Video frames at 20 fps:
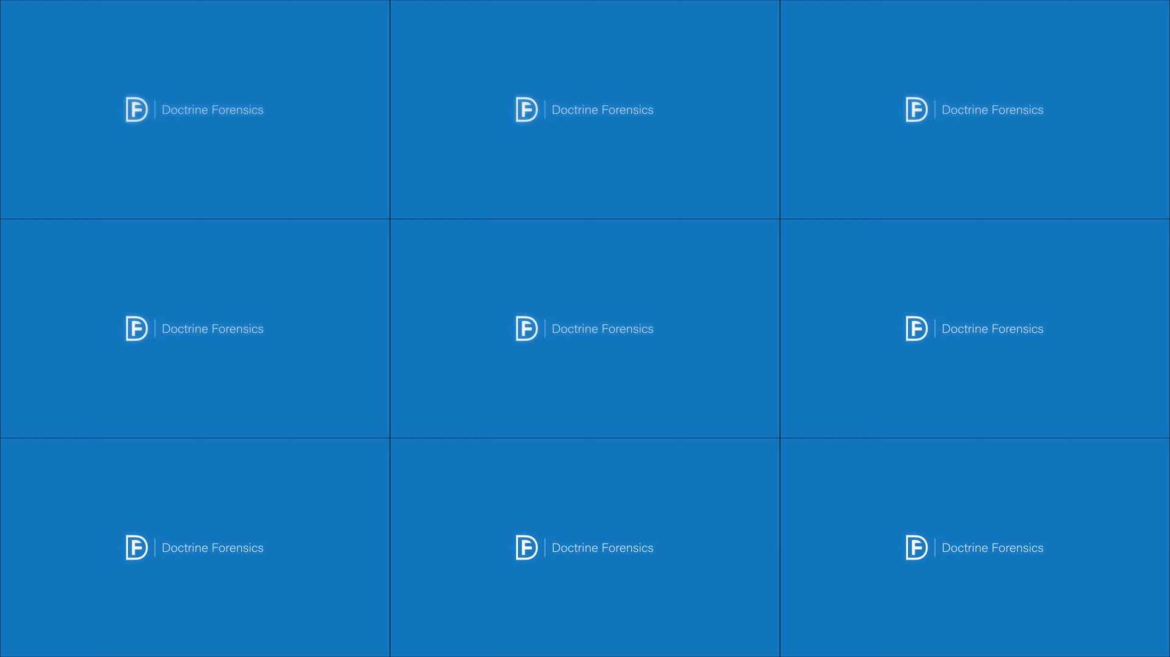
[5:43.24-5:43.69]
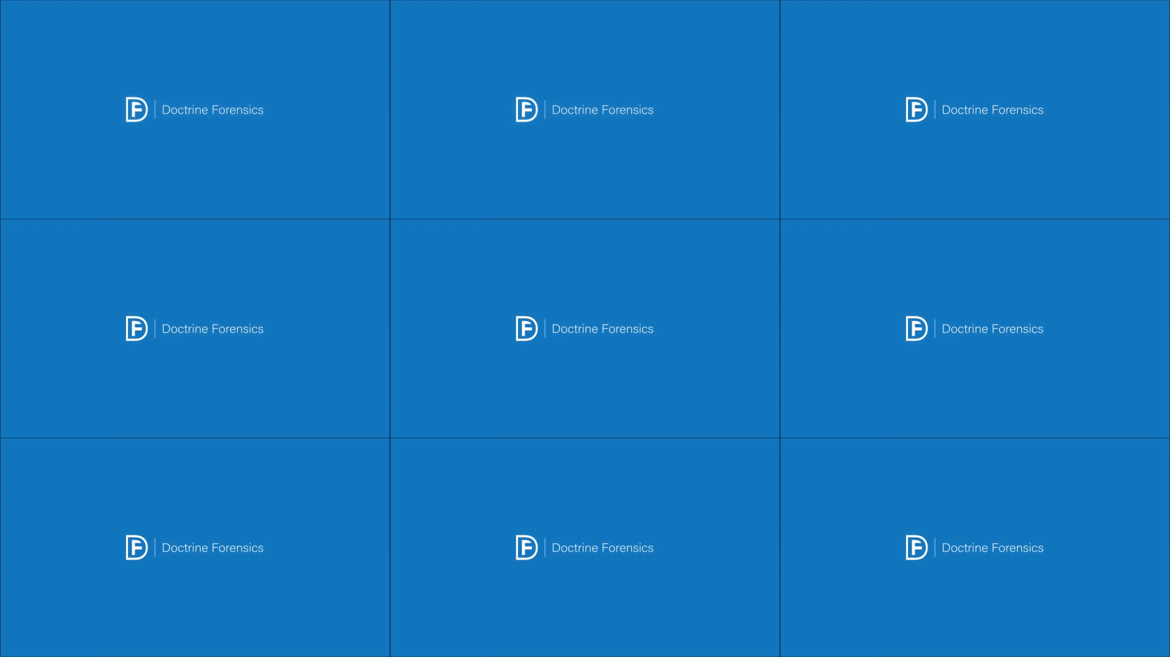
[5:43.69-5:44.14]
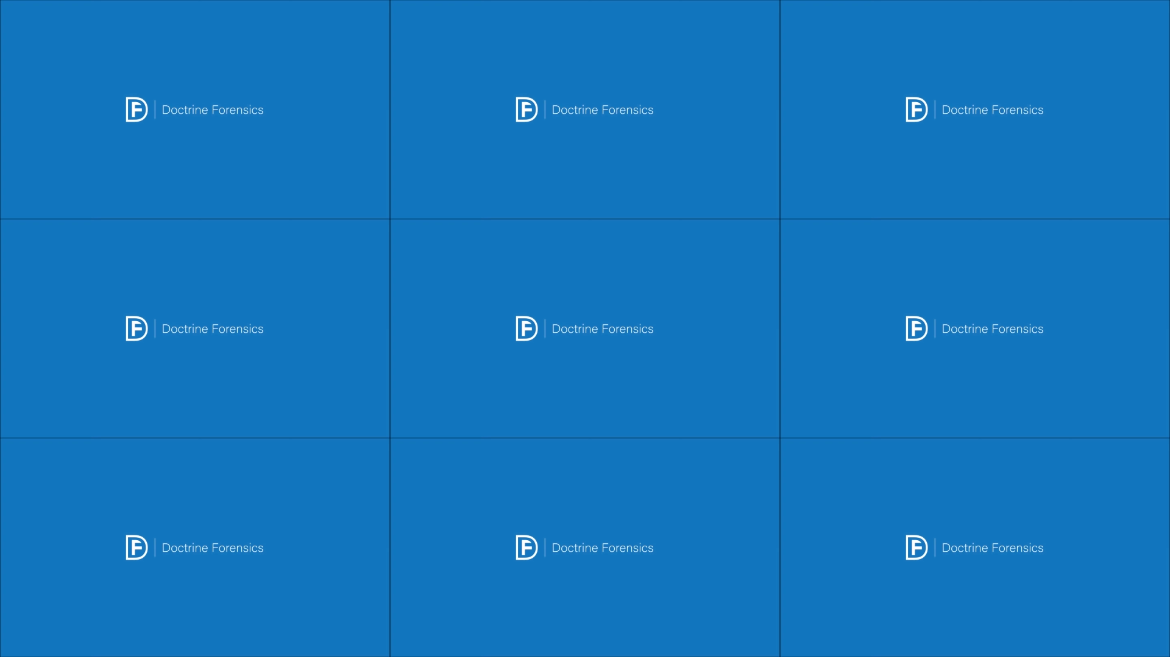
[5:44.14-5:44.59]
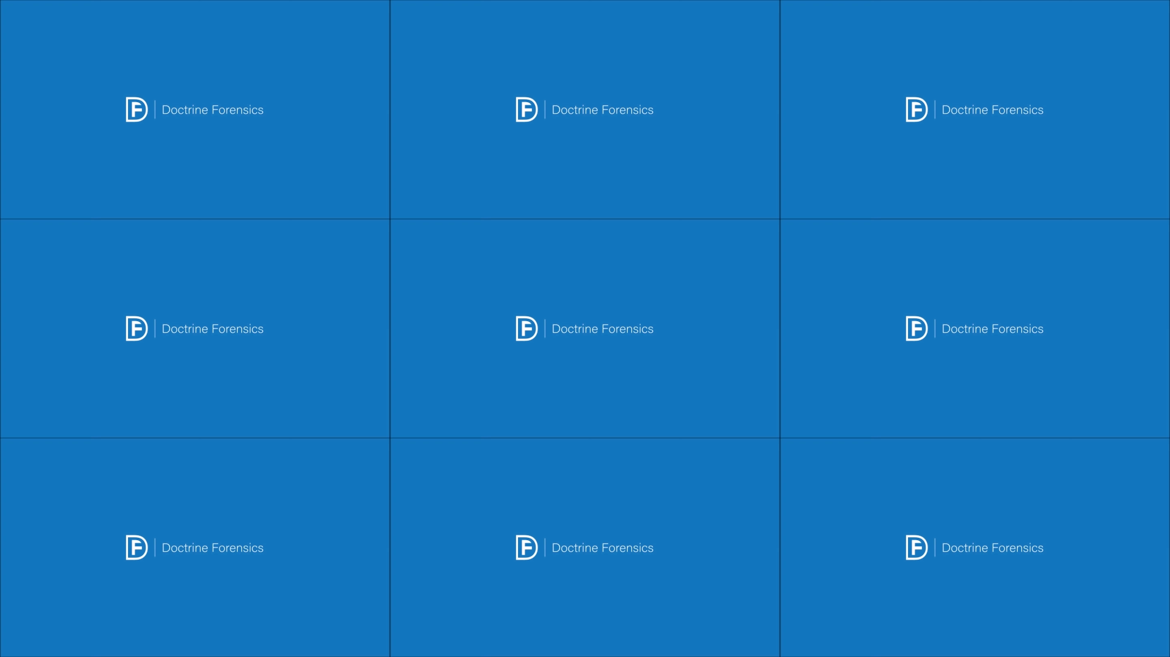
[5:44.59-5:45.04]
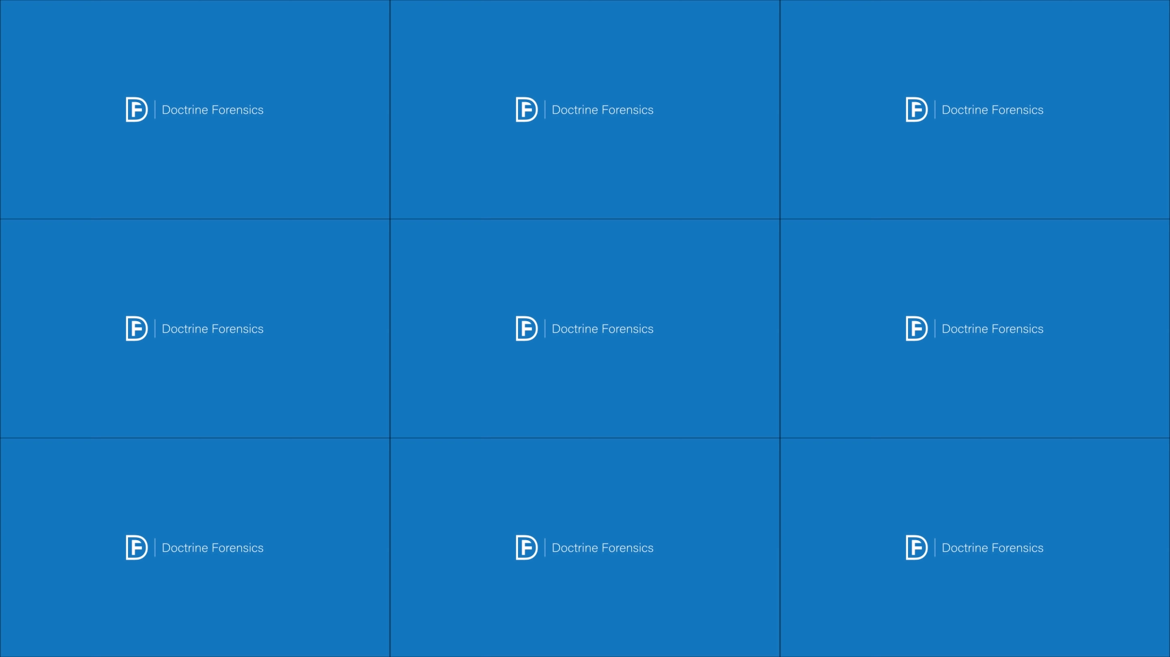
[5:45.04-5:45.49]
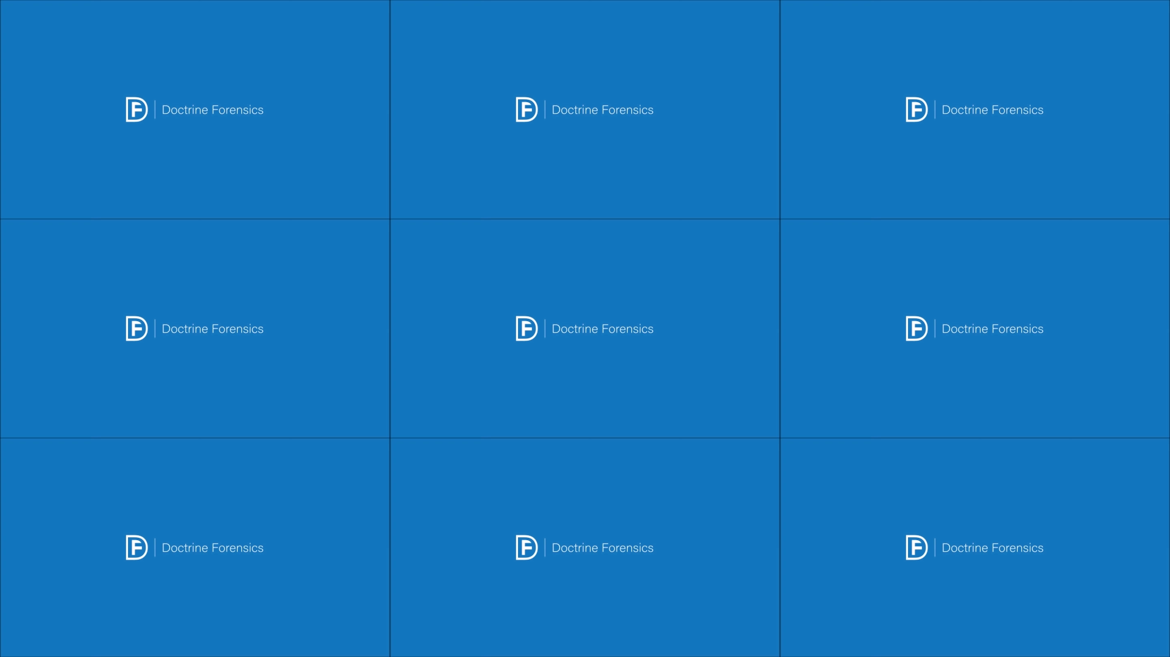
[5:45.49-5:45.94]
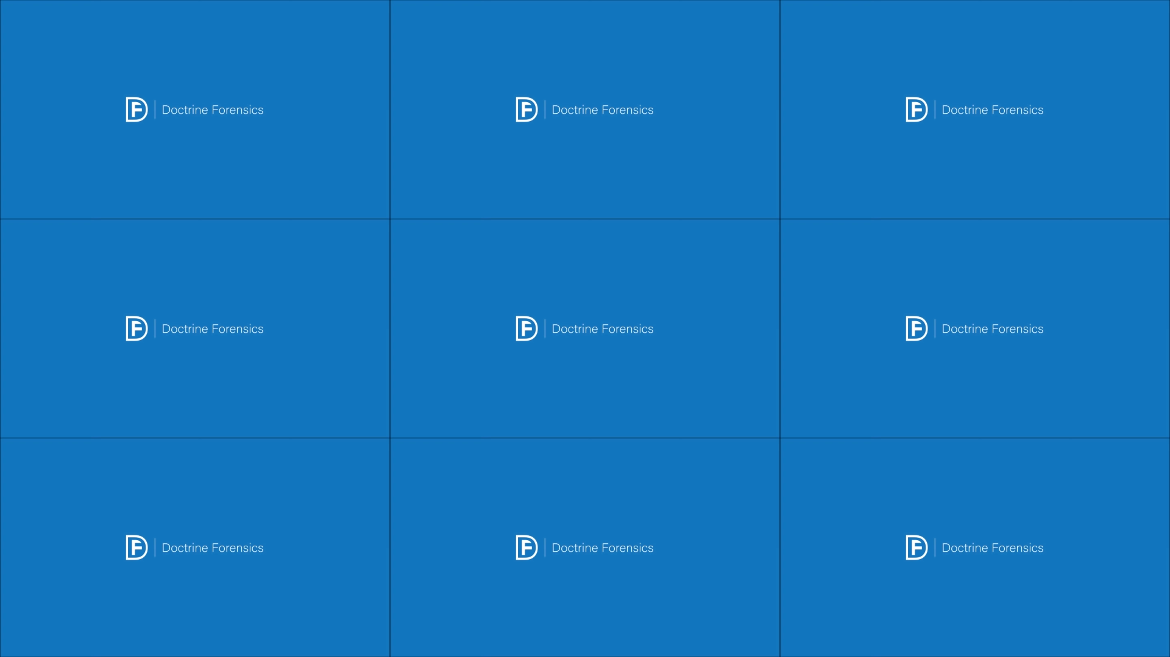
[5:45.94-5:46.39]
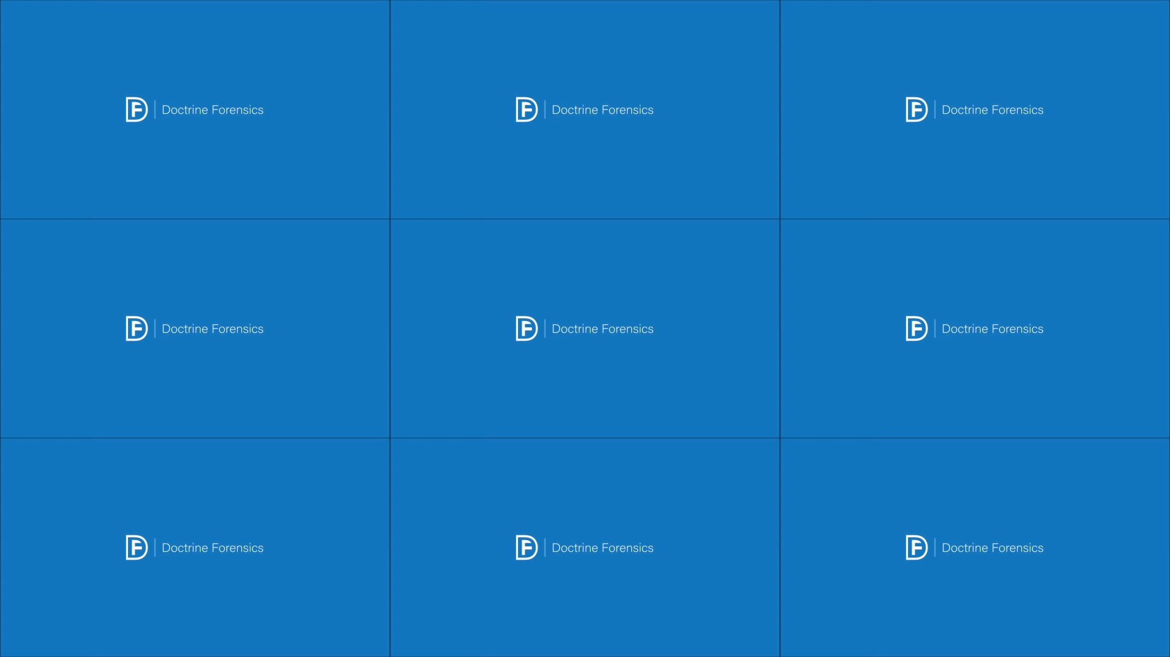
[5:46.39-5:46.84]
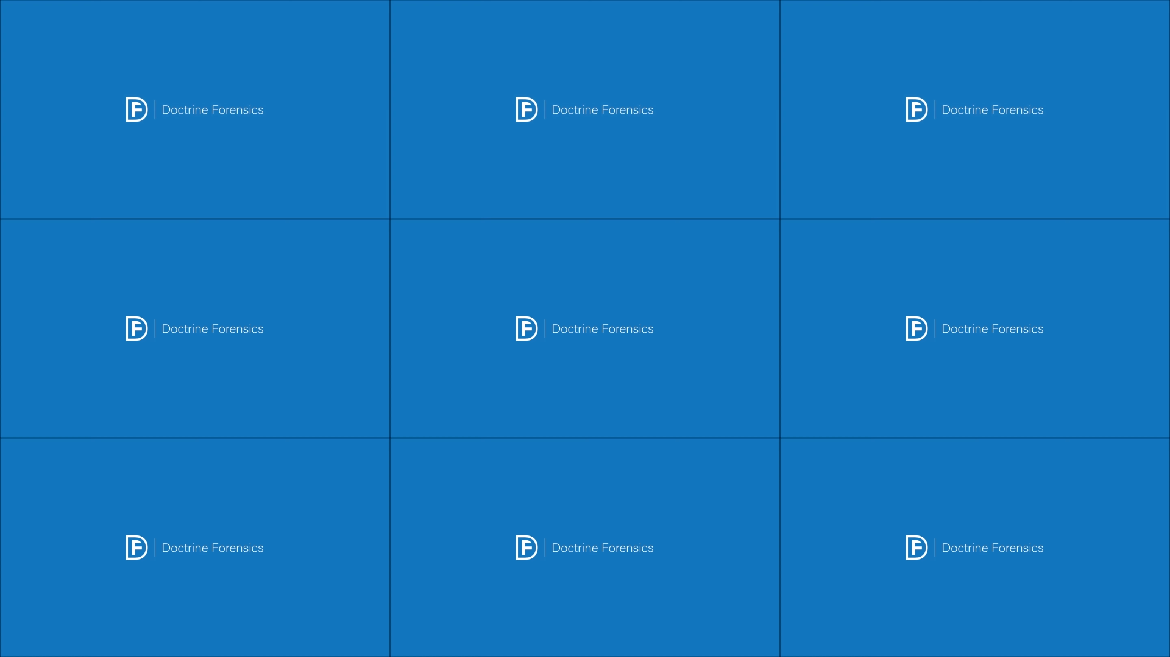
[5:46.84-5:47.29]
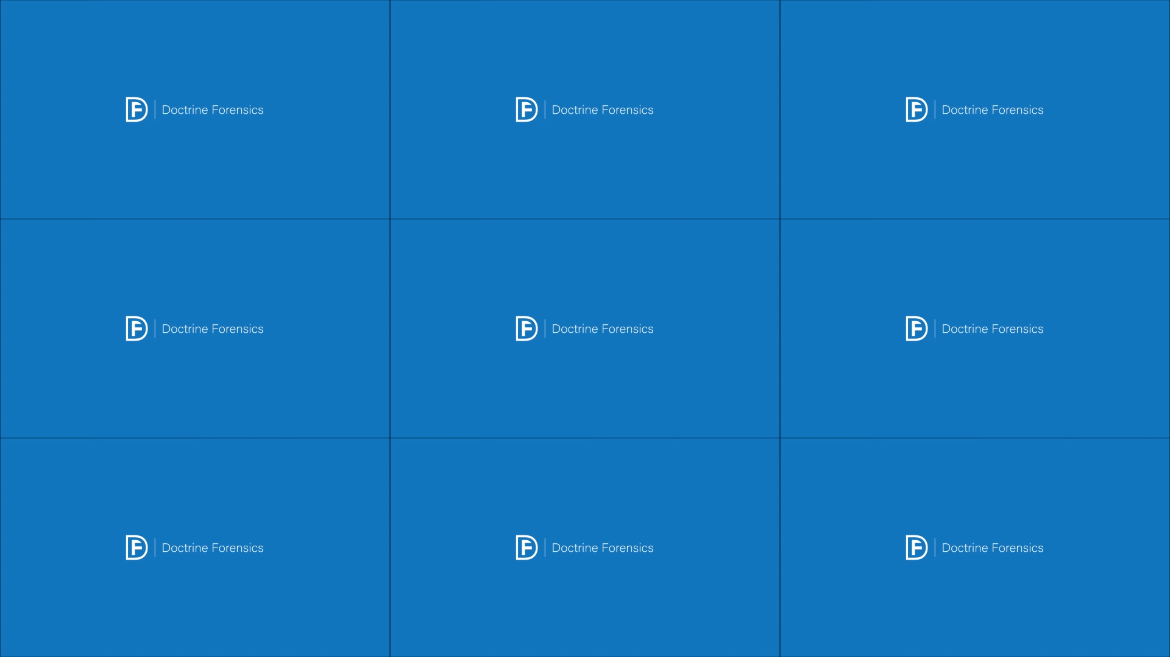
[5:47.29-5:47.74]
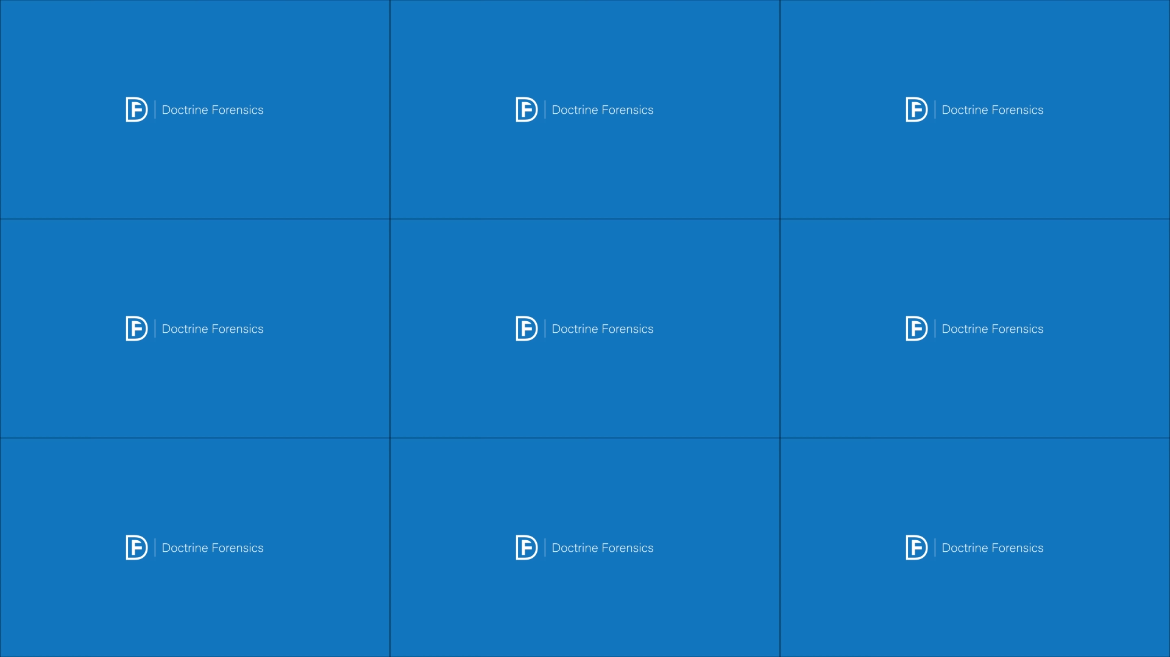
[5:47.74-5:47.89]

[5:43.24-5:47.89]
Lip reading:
Nobody's mouth can be seen.